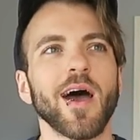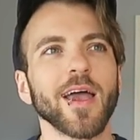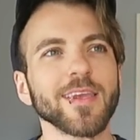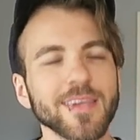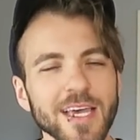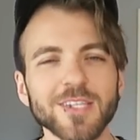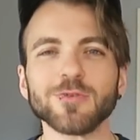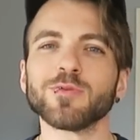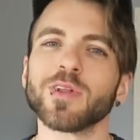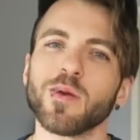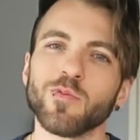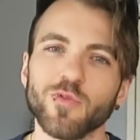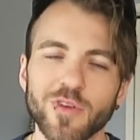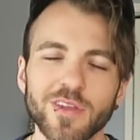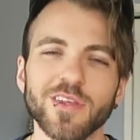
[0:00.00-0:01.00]
I guess what
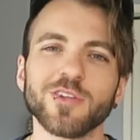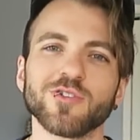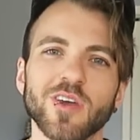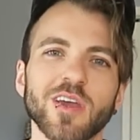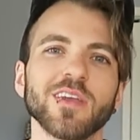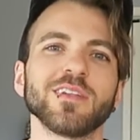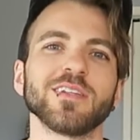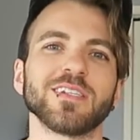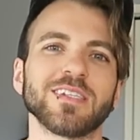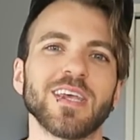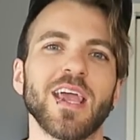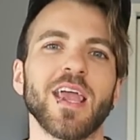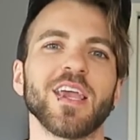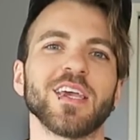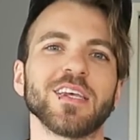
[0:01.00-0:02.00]
I'm really trying to
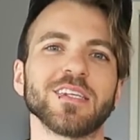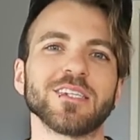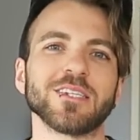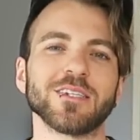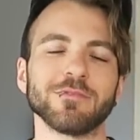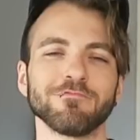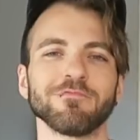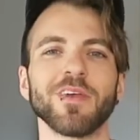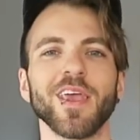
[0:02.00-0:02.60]
say is,